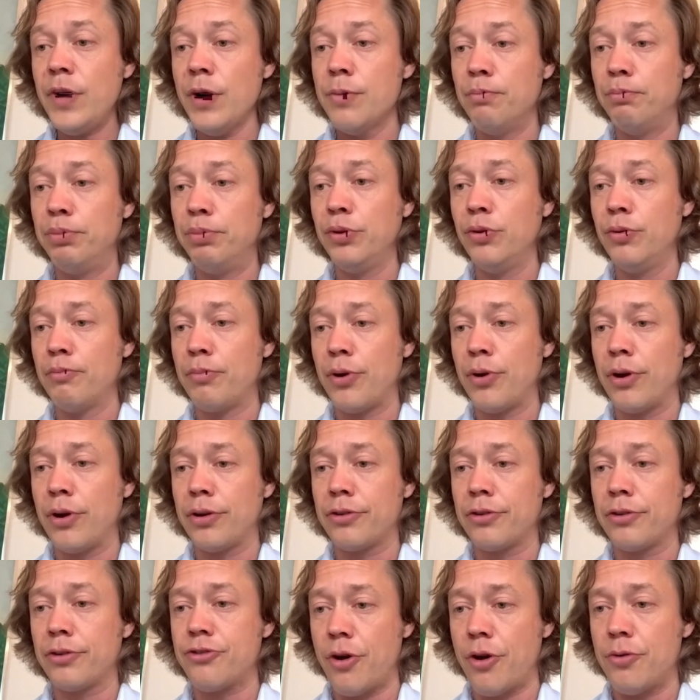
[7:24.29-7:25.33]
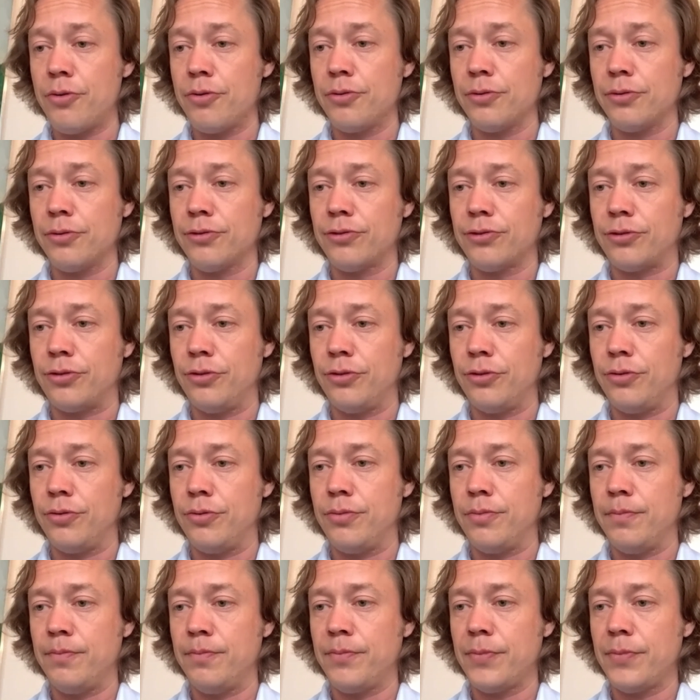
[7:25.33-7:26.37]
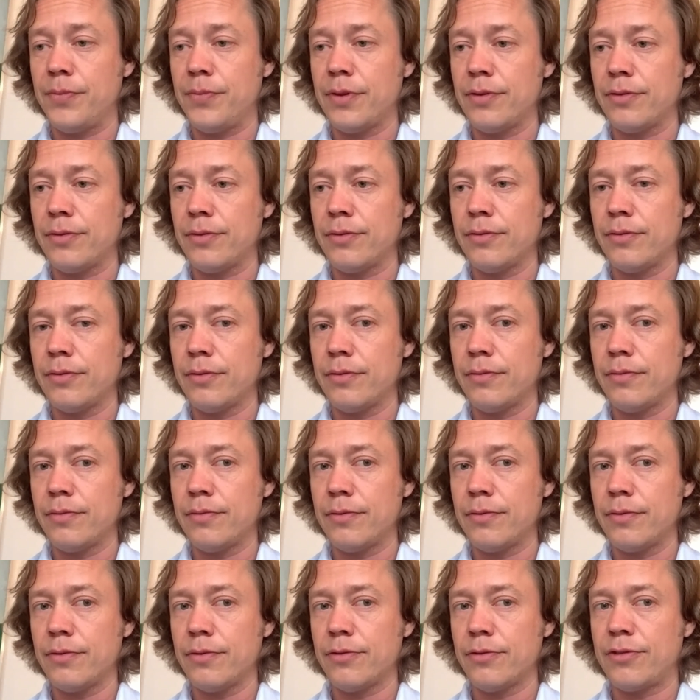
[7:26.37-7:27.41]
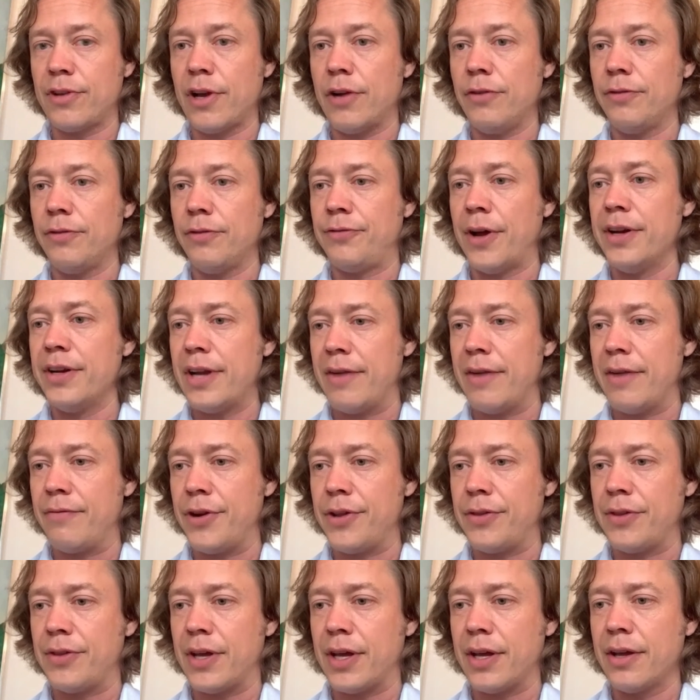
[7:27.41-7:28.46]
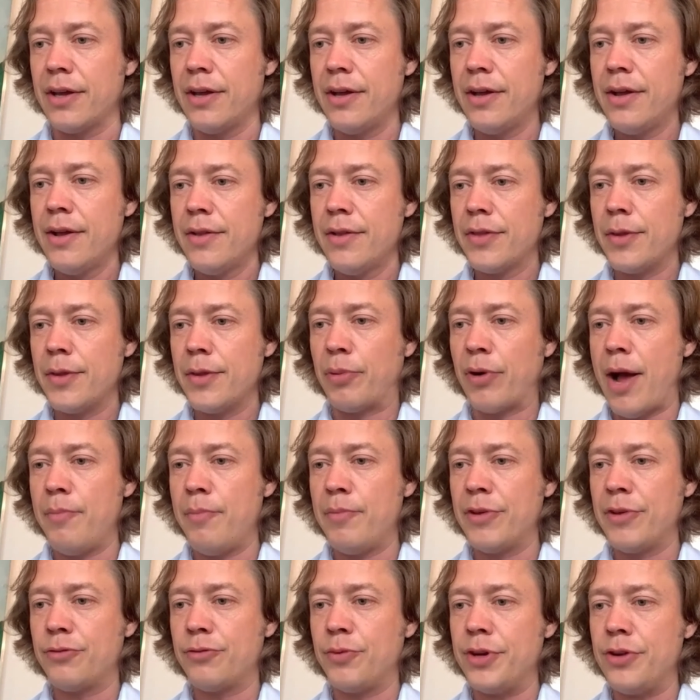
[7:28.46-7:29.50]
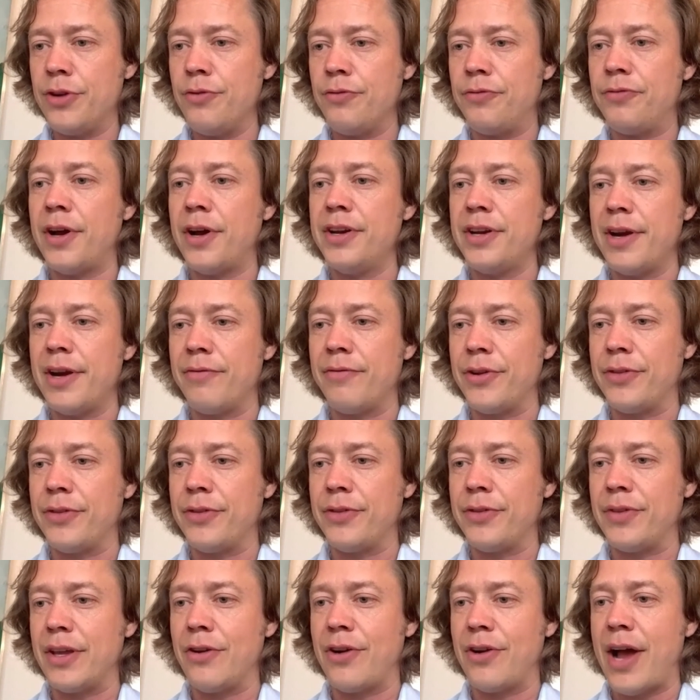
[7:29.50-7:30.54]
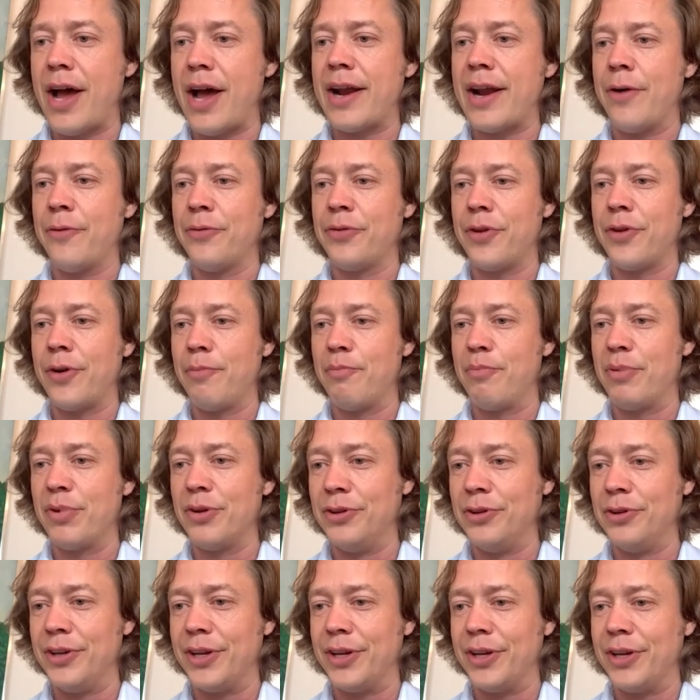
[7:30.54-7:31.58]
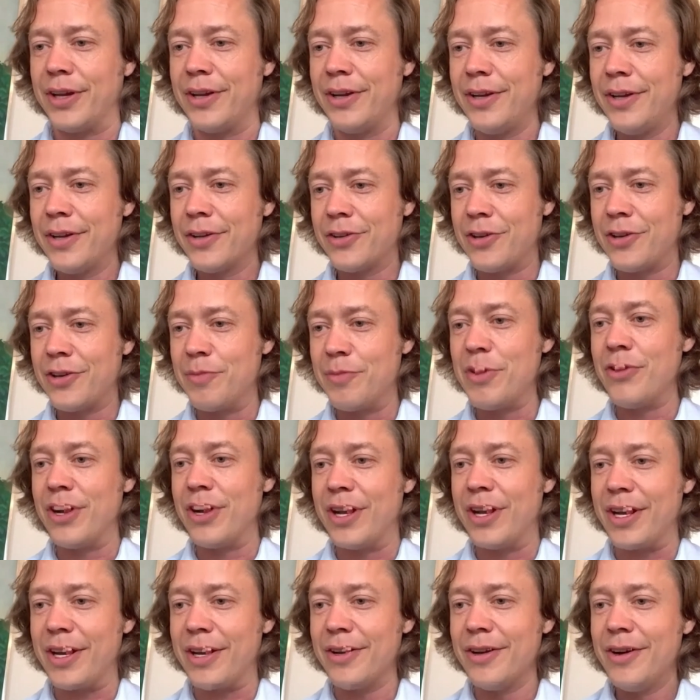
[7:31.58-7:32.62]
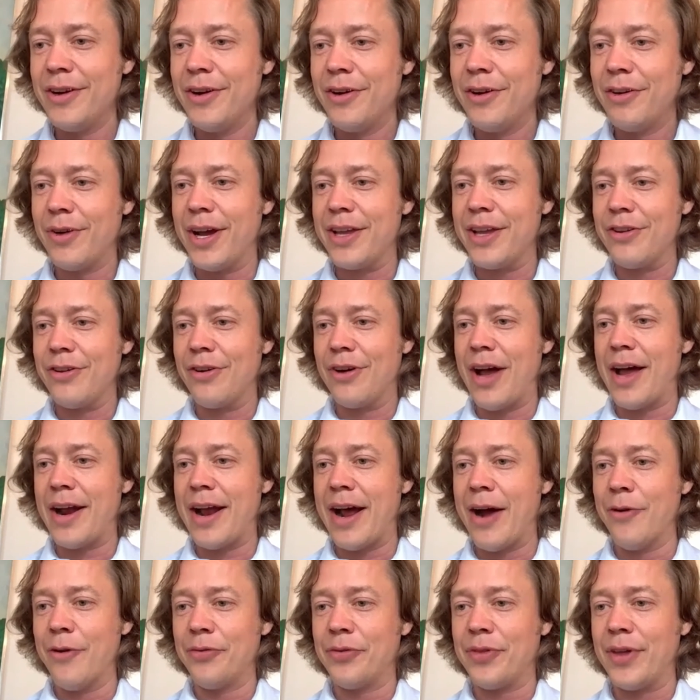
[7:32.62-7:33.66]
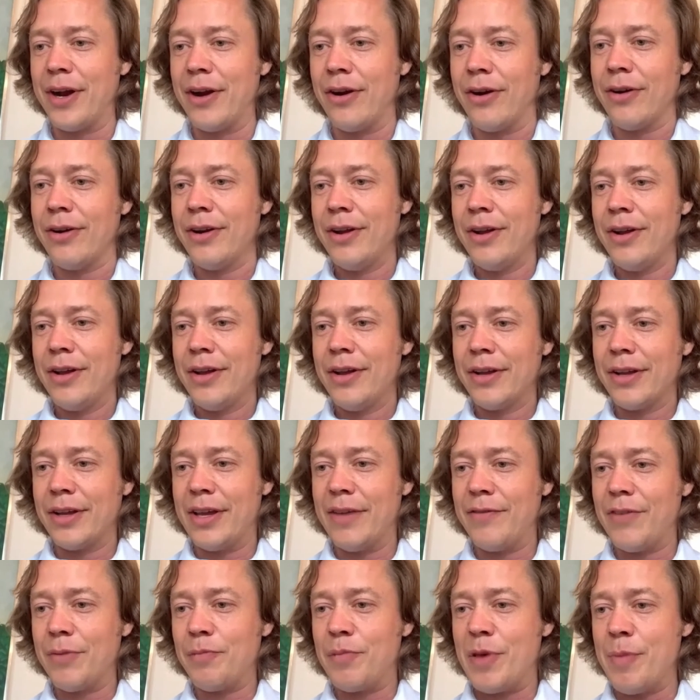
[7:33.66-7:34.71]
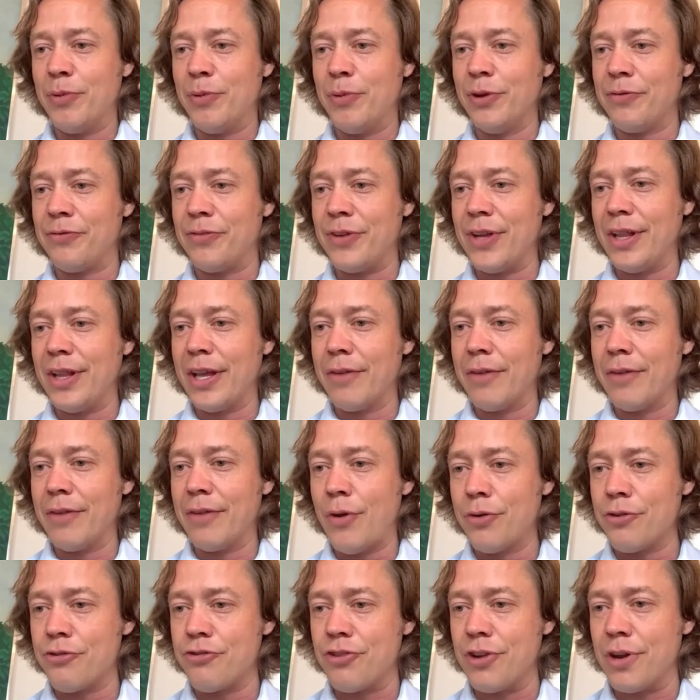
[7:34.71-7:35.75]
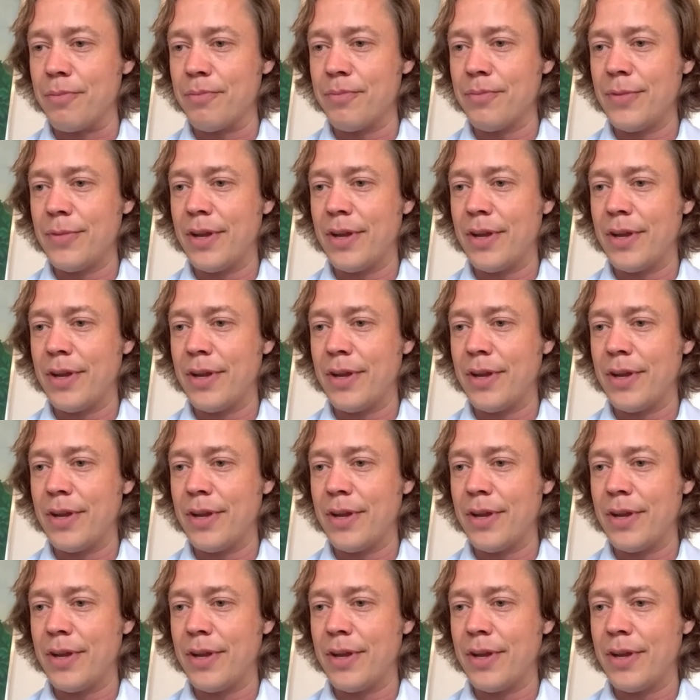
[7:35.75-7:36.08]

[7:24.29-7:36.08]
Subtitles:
Bloomberg chose to self-fund everything. The problem is when you fund everything, you're not out there building community, right? You're not out there giving people a feeling of ownership.